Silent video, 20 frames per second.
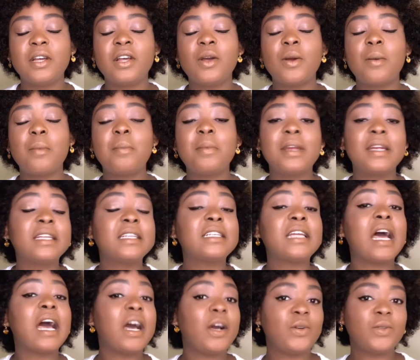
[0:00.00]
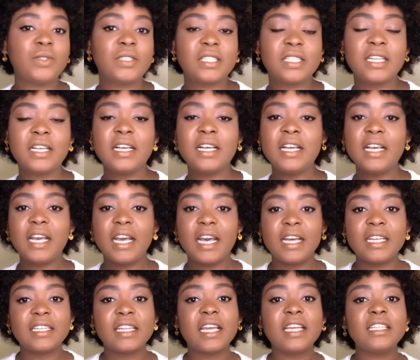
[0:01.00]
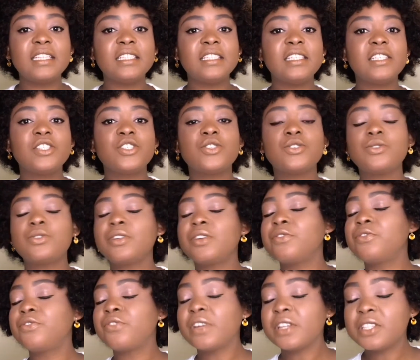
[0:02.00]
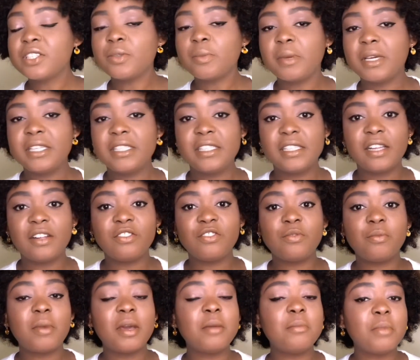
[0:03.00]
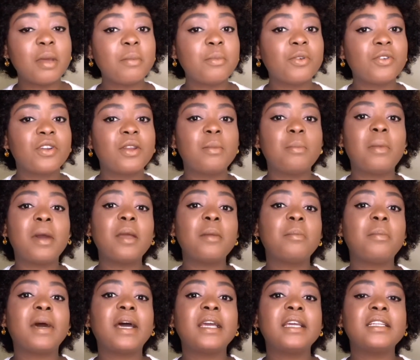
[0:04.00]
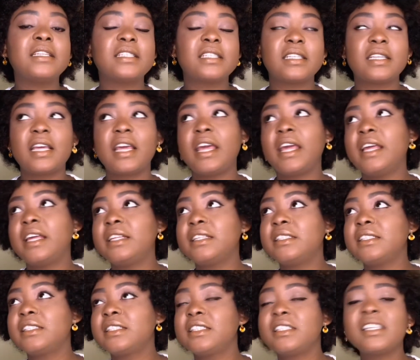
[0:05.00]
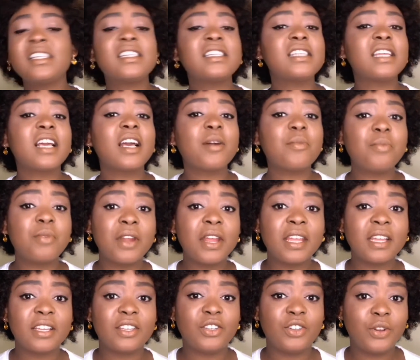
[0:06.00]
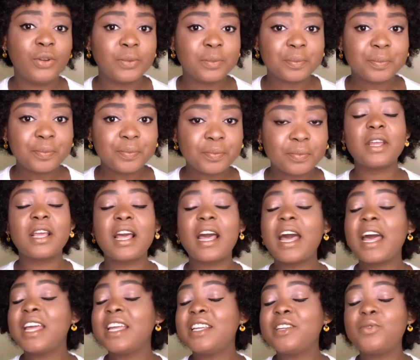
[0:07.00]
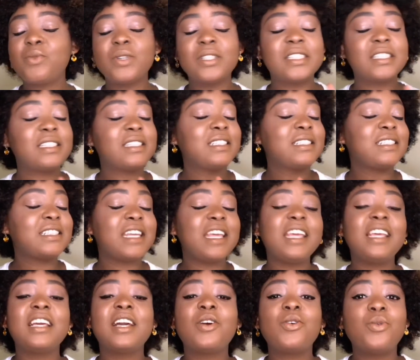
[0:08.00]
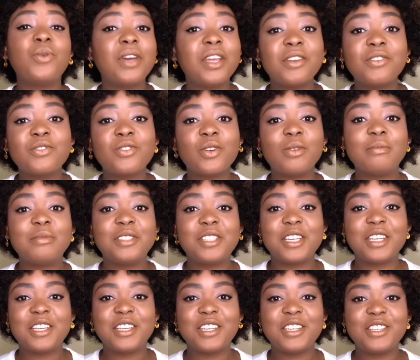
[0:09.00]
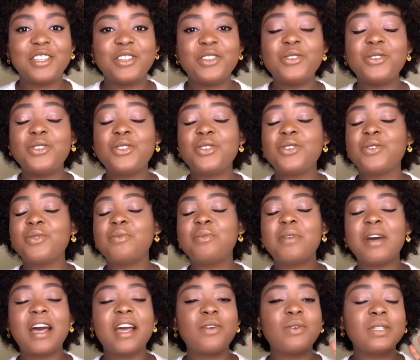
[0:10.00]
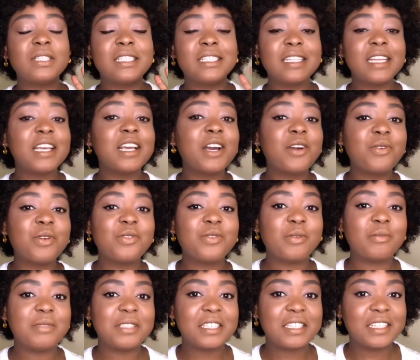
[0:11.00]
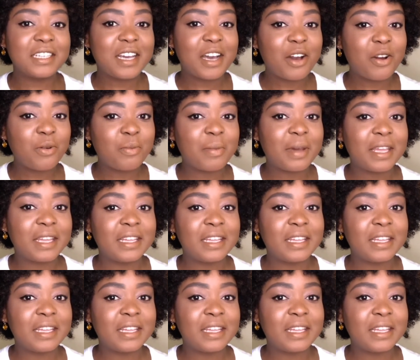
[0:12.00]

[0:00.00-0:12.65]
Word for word: burned out, and I needed to refresh myself, my memory, my mind, and just take a break, you know. I was staying away from checking YouTube. I was staying away from checking how my